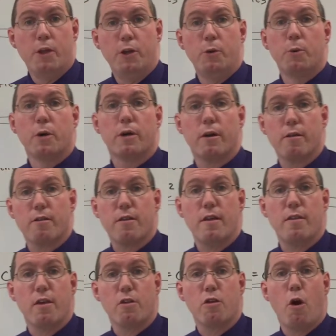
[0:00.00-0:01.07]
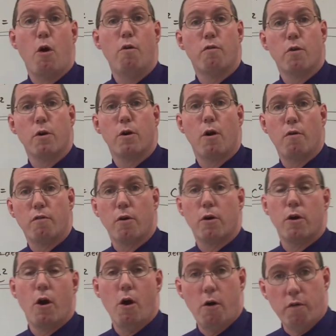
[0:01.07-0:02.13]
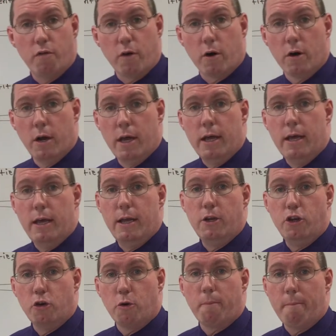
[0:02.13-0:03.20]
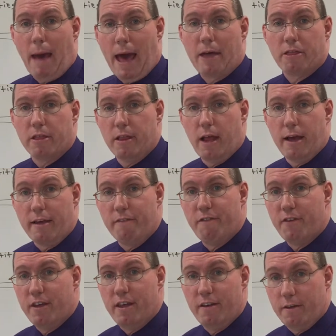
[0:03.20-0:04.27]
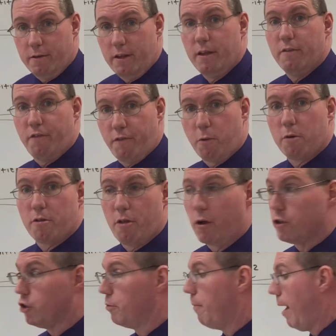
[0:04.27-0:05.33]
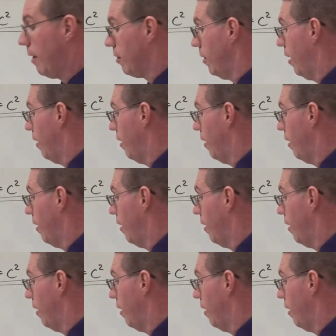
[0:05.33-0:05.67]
You are going to see this over and over and over in your math life for as long as your math